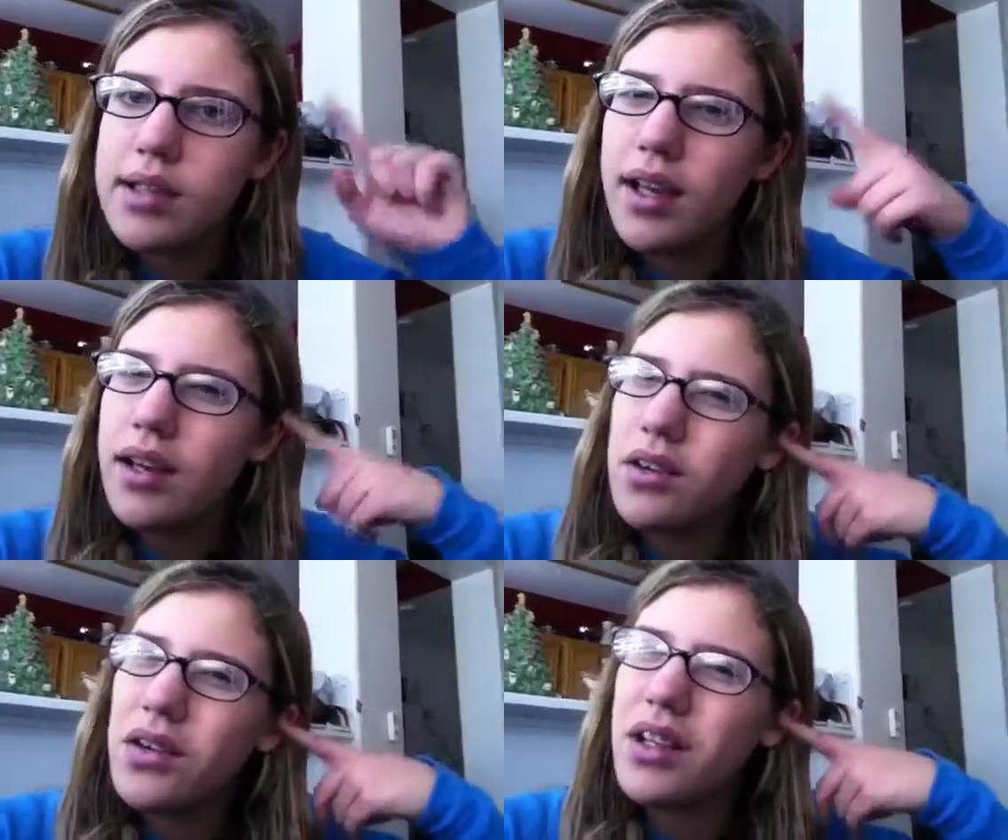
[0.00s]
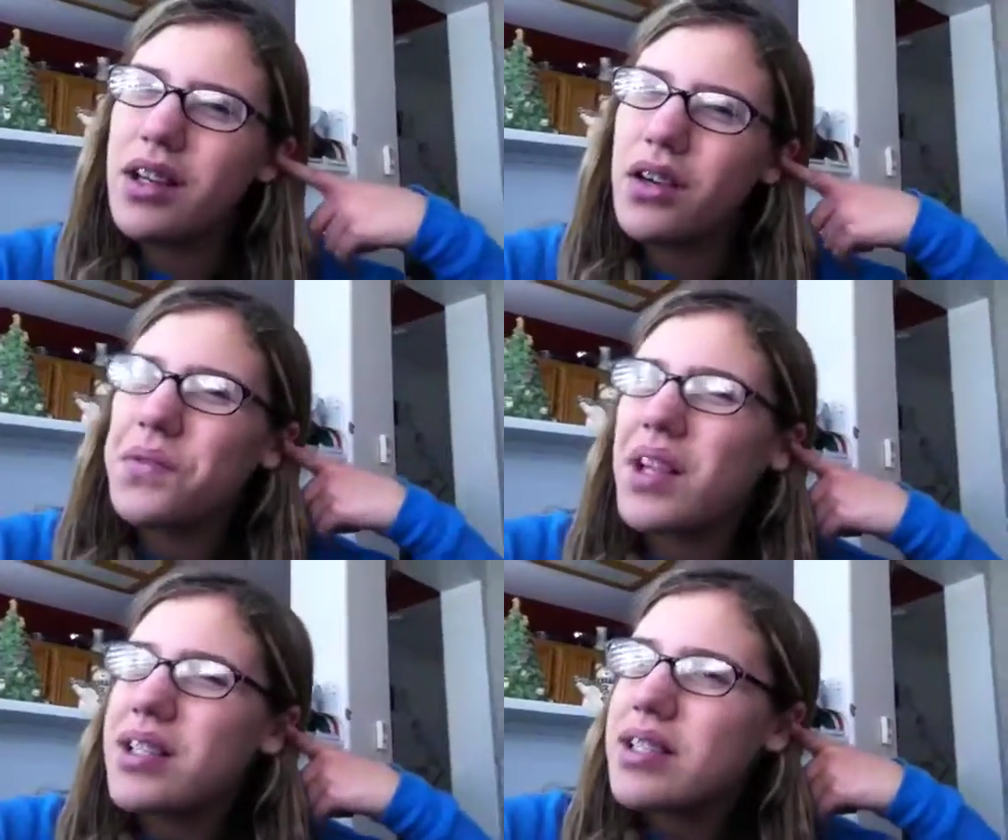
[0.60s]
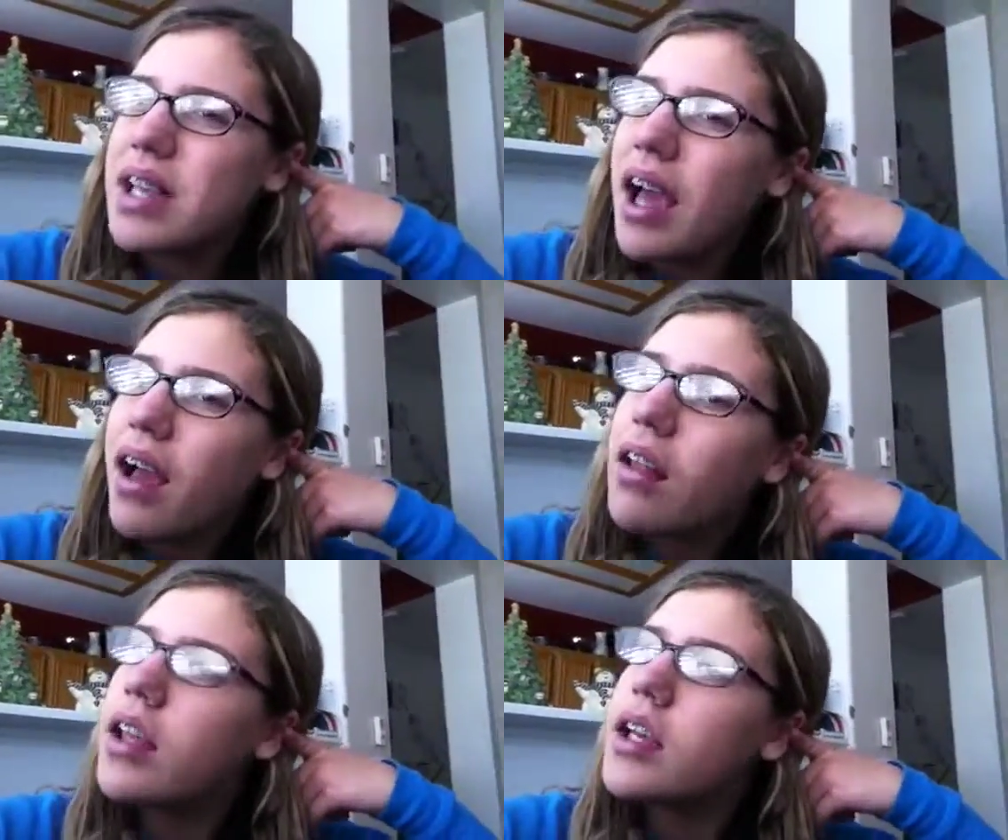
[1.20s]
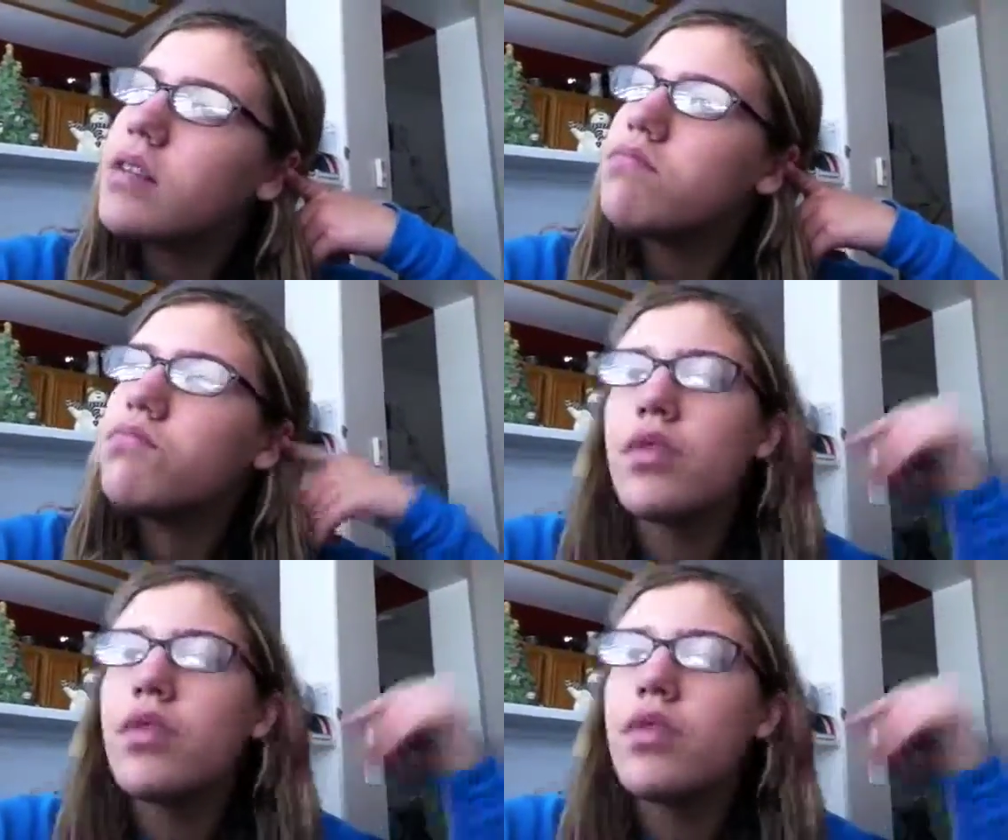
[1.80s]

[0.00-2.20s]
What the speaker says: I don't really know if that's a talent.